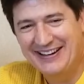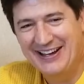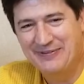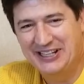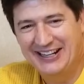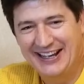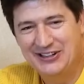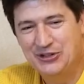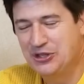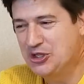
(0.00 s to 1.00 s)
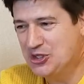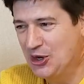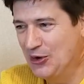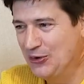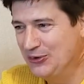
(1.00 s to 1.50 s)
I mean, I knew the
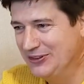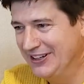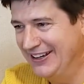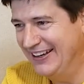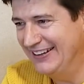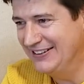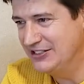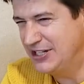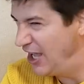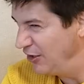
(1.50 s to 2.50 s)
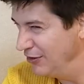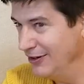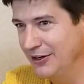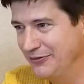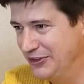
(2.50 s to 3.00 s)
tone and tenor
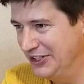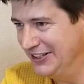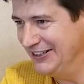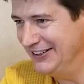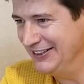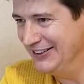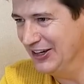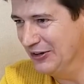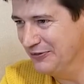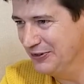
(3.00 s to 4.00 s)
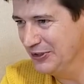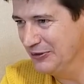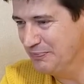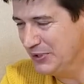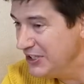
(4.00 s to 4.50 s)
of the of
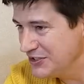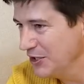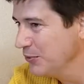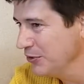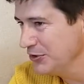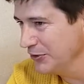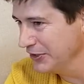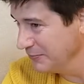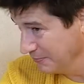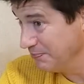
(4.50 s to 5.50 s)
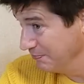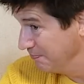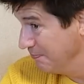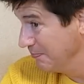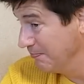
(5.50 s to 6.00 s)
the piece that we were doing,
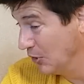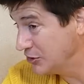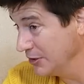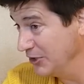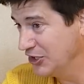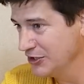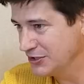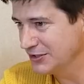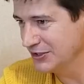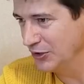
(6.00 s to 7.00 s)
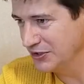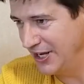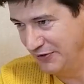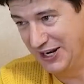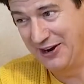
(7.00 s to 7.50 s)
mostly because, you know,
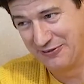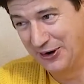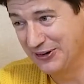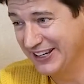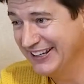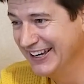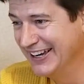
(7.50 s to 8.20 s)
Dave and I wrote it.